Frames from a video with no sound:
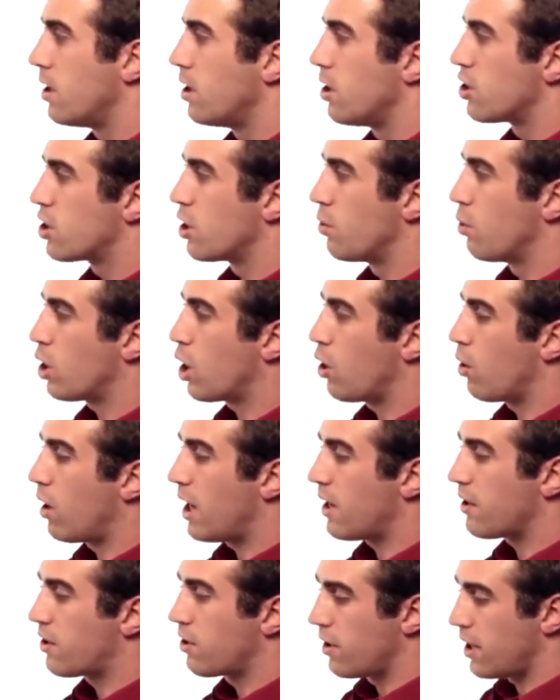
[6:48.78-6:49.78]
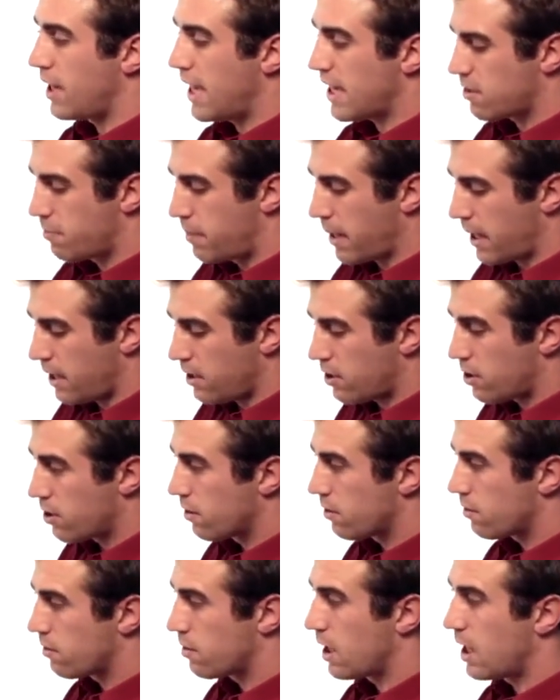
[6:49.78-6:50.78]
So we'll go on to the next page,
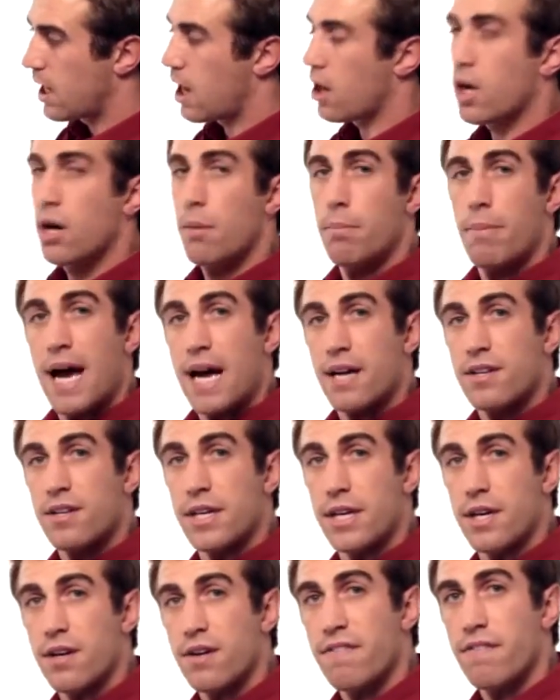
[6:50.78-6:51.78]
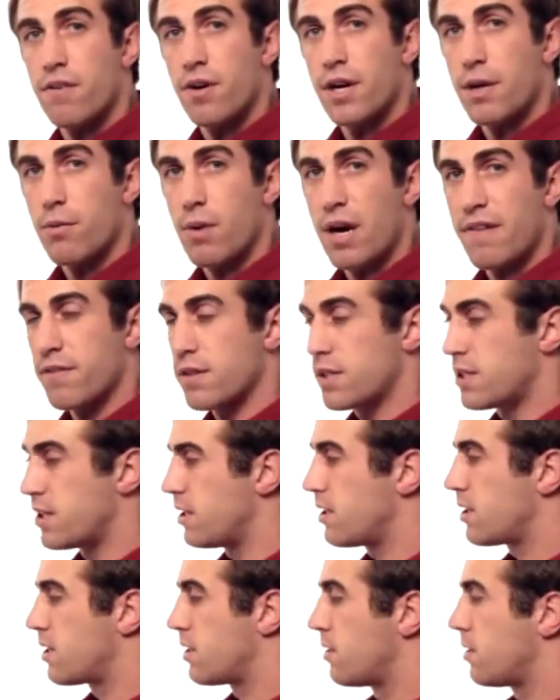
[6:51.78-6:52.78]
and I'll come back to here for any
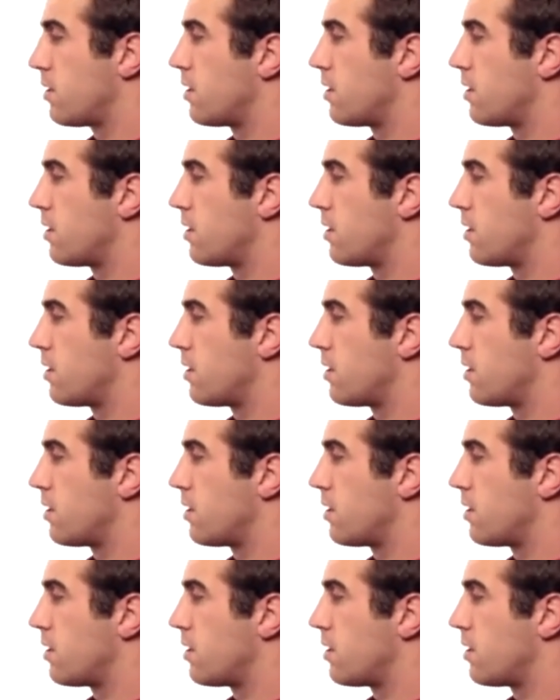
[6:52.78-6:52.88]
references.